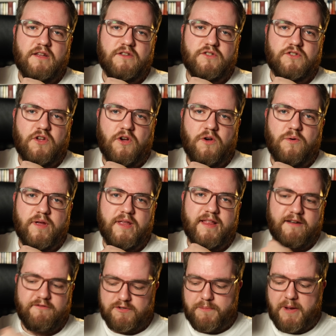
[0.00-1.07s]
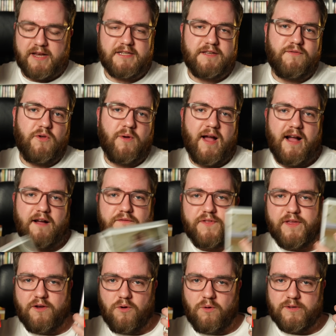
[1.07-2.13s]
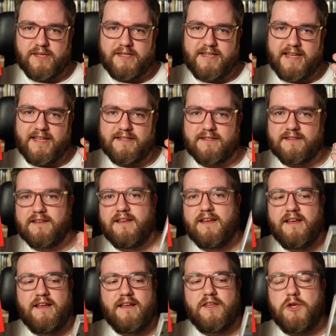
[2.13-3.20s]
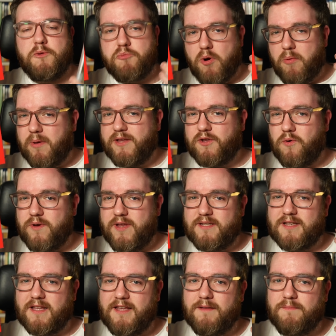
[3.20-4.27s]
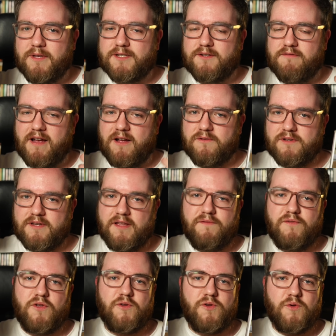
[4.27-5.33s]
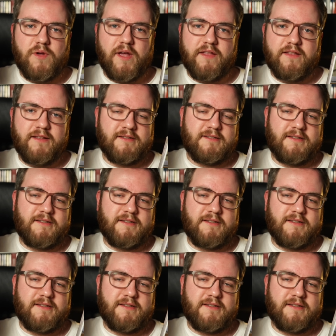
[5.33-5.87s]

So in that respect, if you have the older disc, you probably don't need to keep this around if you do get this